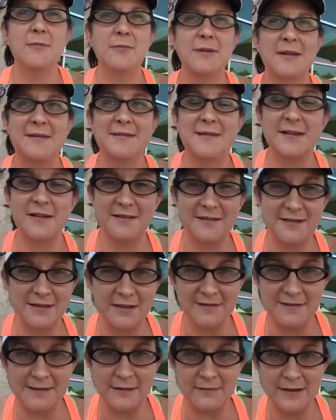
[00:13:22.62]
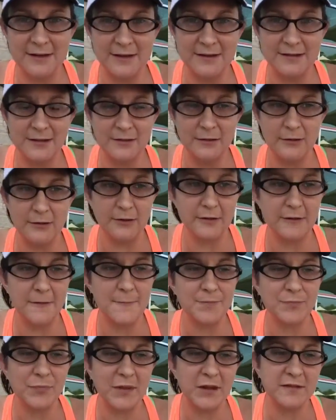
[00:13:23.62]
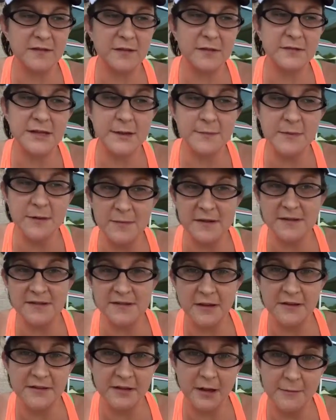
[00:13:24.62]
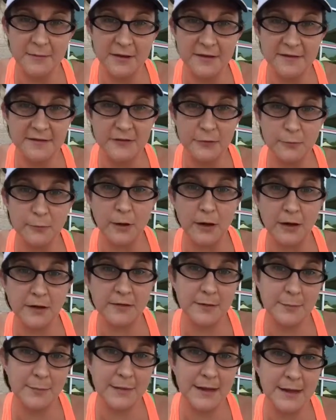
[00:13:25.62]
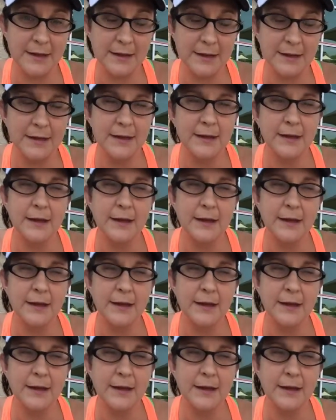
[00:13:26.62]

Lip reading: because there are skills that we need to learn. So Tim and Michelle Thomas do Rock the Pink